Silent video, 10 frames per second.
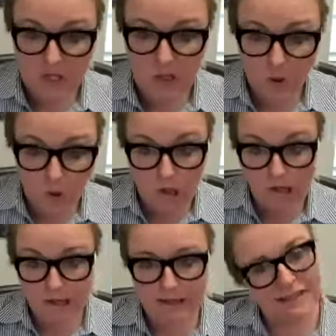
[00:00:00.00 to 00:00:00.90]
or
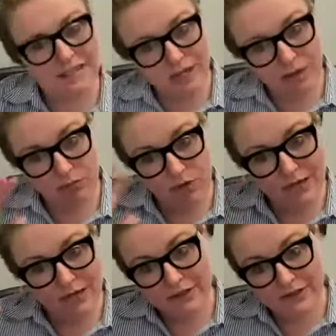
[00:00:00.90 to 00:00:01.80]
unless we get
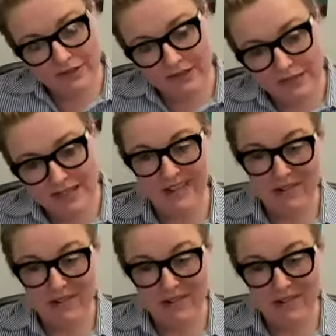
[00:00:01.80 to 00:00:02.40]
breaking news in the meantime,